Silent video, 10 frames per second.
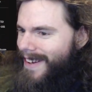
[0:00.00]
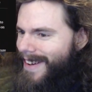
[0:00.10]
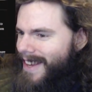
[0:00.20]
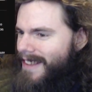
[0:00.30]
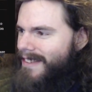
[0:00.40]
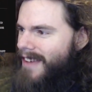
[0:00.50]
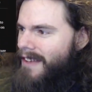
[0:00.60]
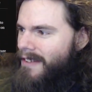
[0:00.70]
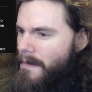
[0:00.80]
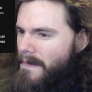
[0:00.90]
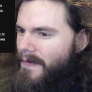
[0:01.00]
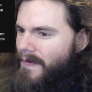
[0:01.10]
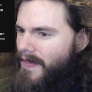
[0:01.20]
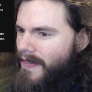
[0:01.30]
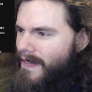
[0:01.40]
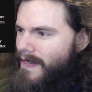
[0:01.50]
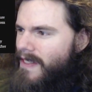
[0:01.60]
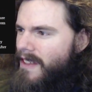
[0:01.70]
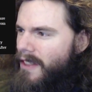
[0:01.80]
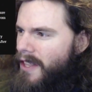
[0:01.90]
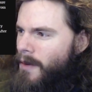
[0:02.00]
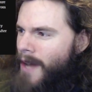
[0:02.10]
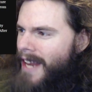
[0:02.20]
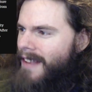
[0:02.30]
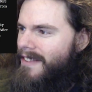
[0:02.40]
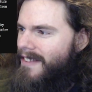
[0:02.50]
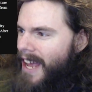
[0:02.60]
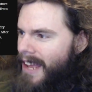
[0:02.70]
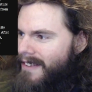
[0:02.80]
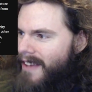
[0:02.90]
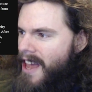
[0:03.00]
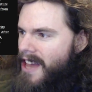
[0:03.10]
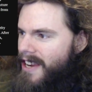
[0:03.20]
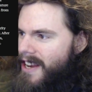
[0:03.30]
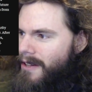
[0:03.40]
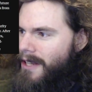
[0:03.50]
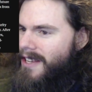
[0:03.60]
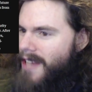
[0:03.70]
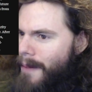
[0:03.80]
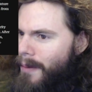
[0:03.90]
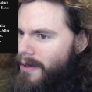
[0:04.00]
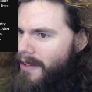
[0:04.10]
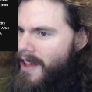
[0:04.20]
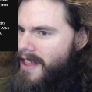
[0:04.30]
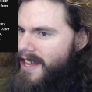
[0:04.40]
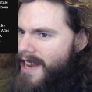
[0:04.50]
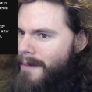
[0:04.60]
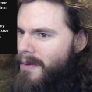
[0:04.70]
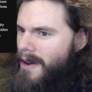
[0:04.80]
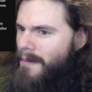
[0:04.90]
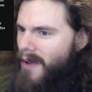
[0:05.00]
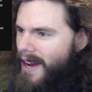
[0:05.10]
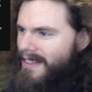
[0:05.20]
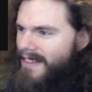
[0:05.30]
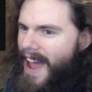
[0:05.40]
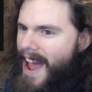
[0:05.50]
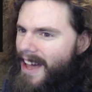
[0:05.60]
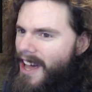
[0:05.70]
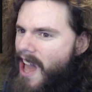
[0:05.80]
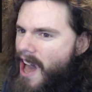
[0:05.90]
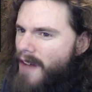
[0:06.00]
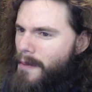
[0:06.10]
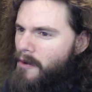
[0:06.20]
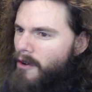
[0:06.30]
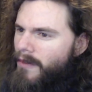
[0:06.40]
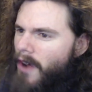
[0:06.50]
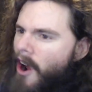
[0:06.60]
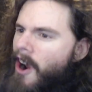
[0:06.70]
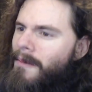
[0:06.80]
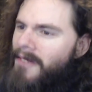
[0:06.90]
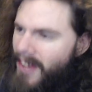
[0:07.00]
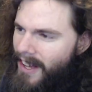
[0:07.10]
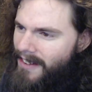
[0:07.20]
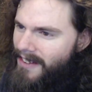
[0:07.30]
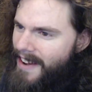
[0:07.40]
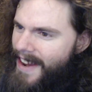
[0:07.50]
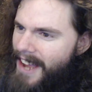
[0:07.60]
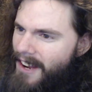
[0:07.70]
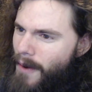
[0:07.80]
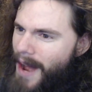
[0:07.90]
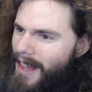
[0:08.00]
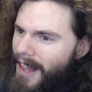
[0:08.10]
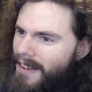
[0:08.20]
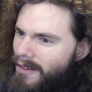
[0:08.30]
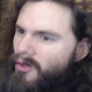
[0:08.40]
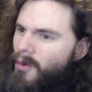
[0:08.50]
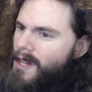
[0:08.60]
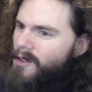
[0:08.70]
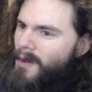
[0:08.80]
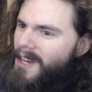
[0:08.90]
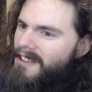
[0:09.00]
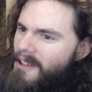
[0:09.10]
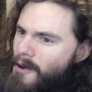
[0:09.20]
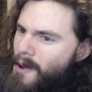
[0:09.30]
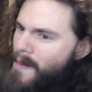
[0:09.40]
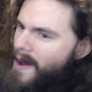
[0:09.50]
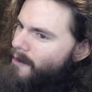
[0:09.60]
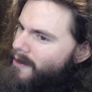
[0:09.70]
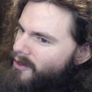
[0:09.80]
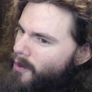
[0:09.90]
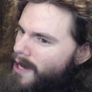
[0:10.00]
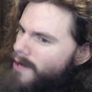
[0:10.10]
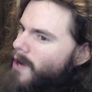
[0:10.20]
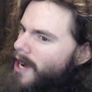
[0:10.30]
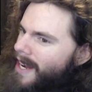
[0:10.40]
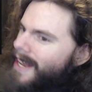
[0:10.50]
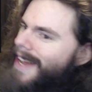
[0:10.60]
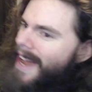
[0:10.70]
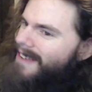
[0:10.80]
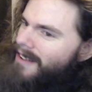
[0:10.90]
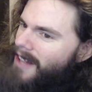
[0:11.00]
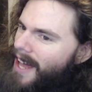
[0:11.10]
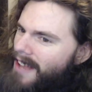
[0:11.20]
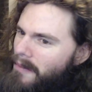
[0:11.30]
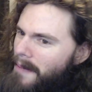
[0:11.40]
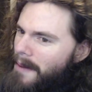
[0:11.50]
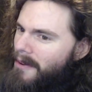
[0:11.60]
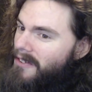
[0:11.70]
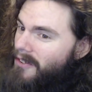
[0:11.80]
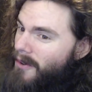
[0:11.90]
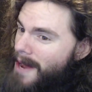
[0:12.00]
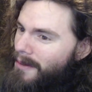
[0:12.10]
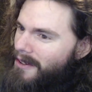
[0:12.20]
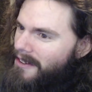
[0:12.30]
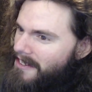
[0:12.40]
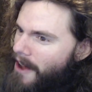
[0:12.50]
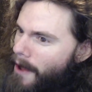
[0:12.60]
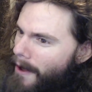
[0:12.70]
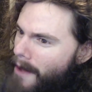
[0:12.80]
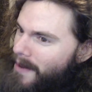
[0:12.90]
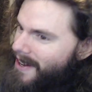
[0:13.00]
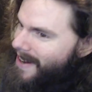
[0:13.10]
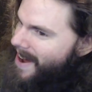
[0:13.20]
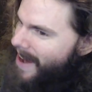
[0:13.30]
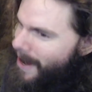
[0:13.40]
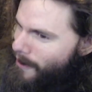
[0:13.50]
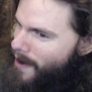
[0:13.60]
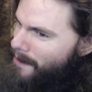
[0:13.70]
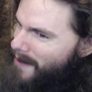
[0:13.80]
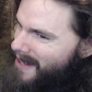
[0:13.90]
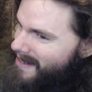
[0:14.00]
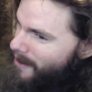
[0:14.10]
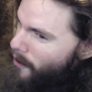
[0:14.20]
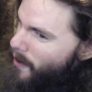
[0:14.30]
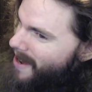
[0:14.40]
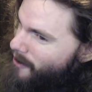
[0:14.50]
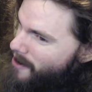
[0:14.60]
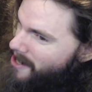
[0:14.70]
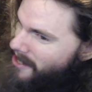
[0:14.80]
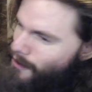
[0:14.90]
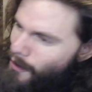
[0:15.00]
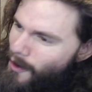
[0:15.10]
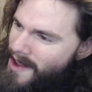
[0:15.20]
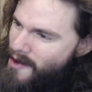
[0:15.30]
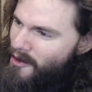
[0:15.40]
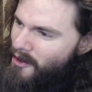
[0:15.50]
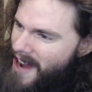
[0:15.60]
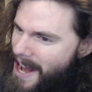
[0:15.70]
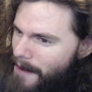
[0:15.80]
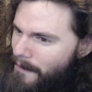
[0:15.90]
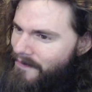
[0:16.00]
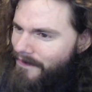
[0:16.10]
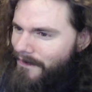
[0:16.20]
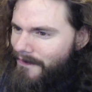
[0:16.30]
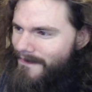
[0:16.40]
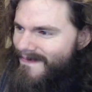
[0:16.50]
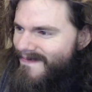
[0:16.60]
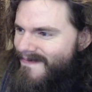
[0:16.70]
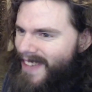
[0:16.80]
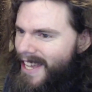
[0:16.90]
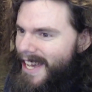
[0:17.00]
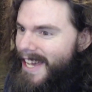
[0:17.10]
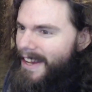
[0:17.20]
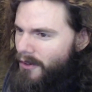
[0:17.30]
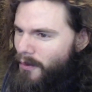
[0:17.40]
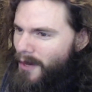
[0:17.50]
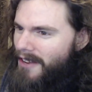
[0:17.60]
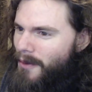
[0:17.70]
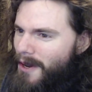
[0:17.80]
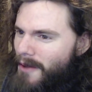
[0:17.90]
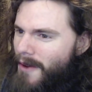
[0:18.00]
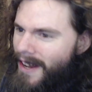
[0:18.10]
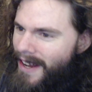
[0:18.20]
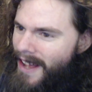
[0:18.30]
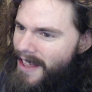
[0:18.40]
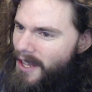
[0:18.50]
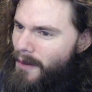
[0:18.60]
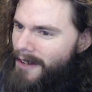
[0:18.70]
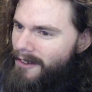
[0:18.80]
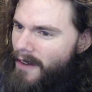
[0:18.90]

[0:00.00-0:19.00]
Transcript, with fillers: And it says, the United States nearly doubled the number and price tag of approved arms sales to NATO allies in 2022 compared with 2021 as alliance members scramble to stock up on high-end weapons in the wake of Russia's war in Ukraine. In 2021, the U.S.